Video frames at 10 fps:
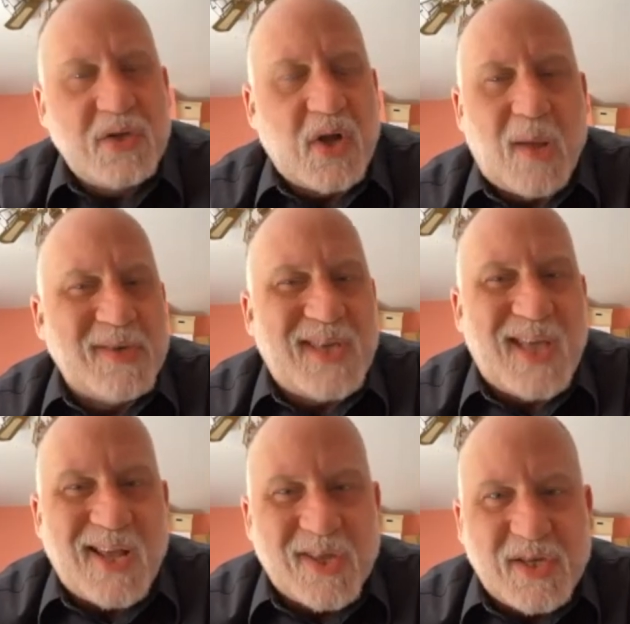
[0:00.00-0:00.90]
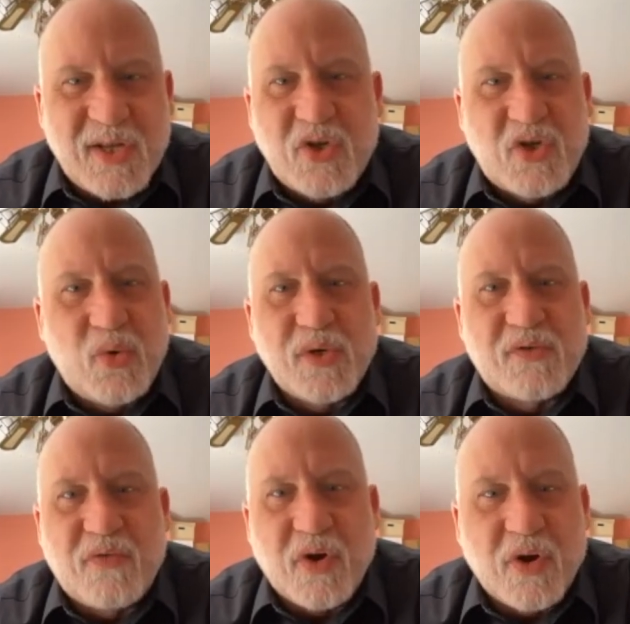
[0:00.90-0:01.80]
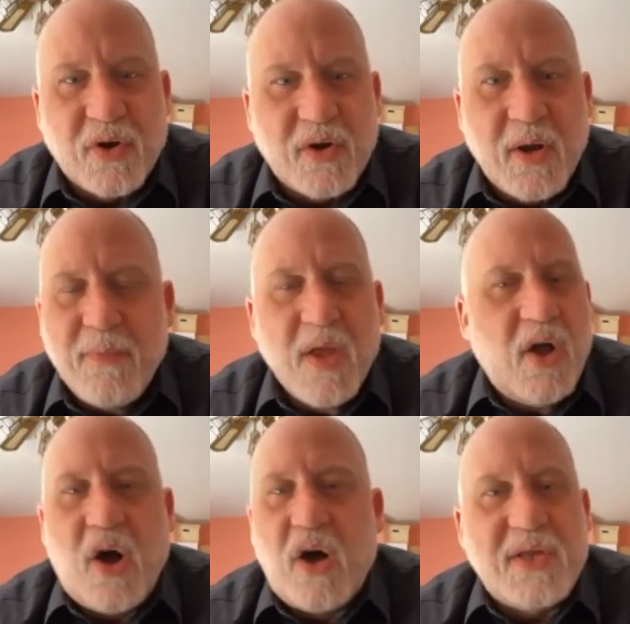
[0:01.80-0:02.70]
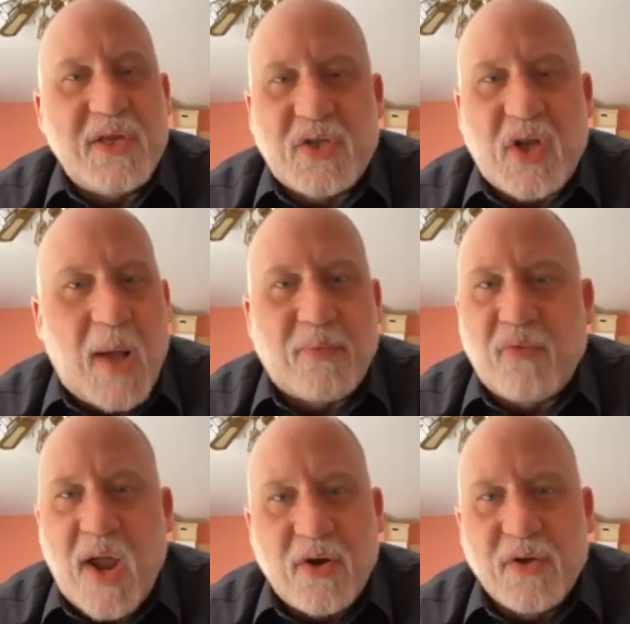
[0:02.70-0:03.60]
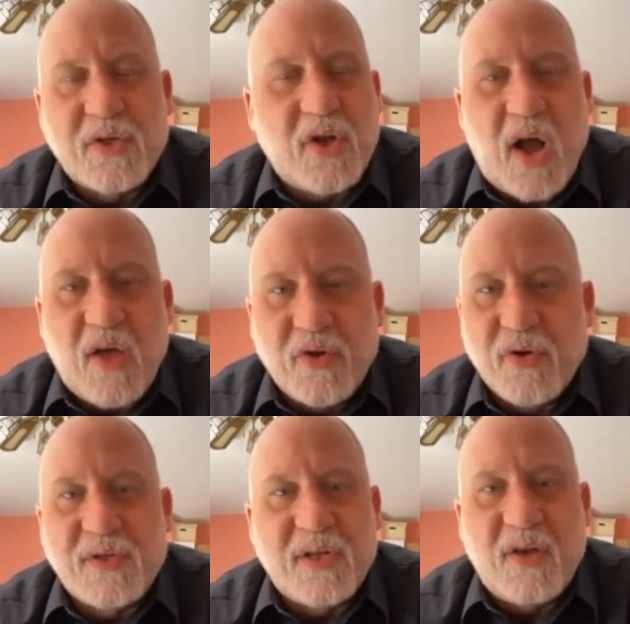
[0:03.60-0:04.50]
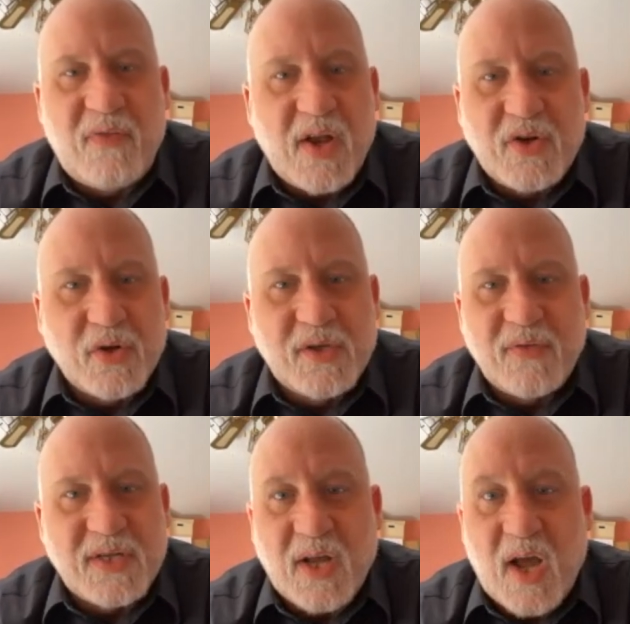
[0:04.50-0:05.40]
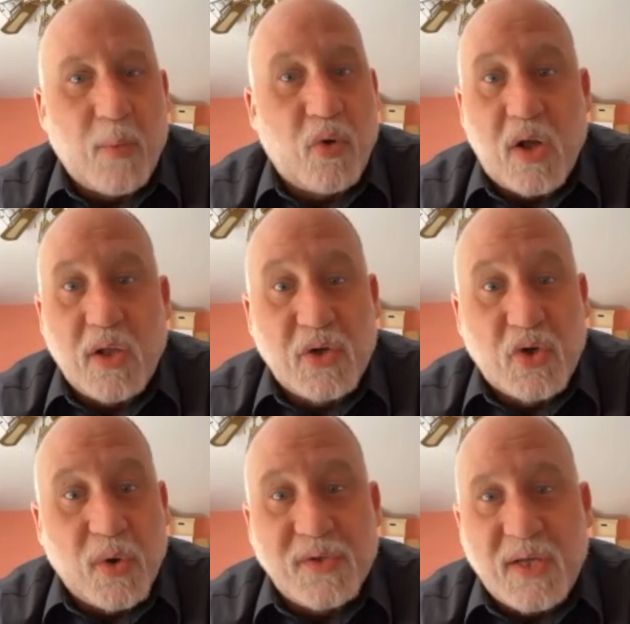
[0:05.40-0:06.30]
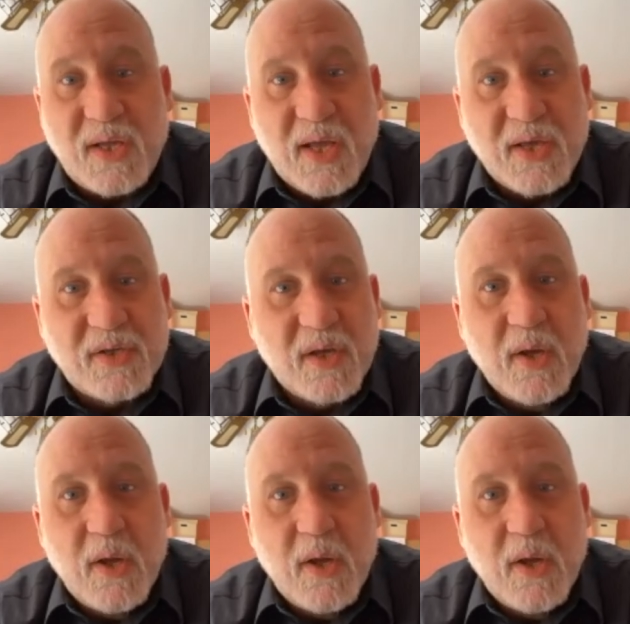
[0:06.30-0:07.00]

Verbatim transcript: Thomas Edison, Jules Verne, all these top writers and authors and inventors of the time were all endorsing his